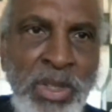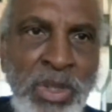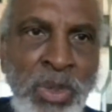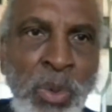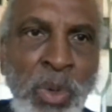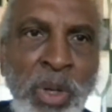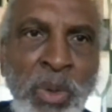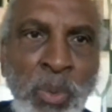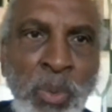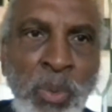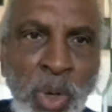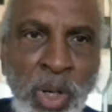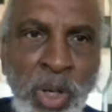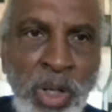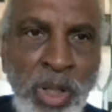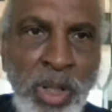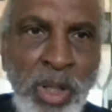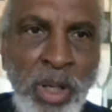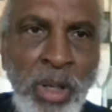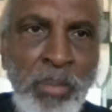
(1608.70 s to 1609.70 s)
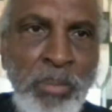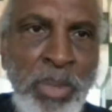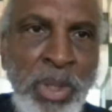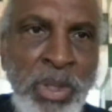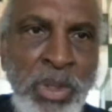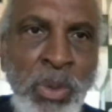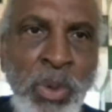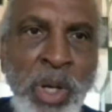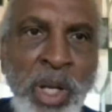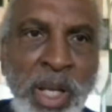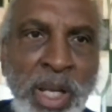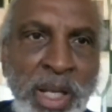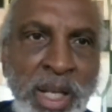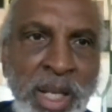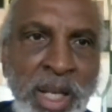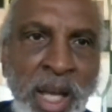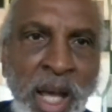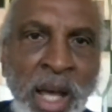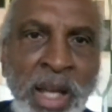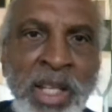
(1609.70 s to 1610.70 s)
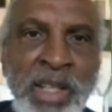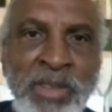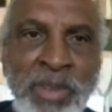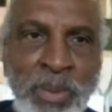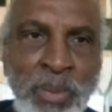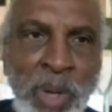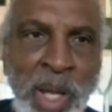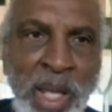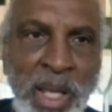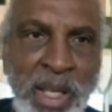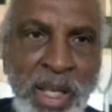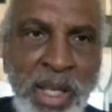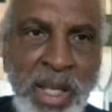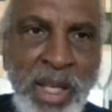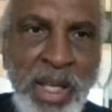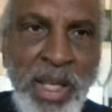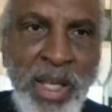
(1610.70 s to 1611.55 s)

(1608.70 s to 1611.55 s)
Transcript: is doing work, but doing it in an uneven way.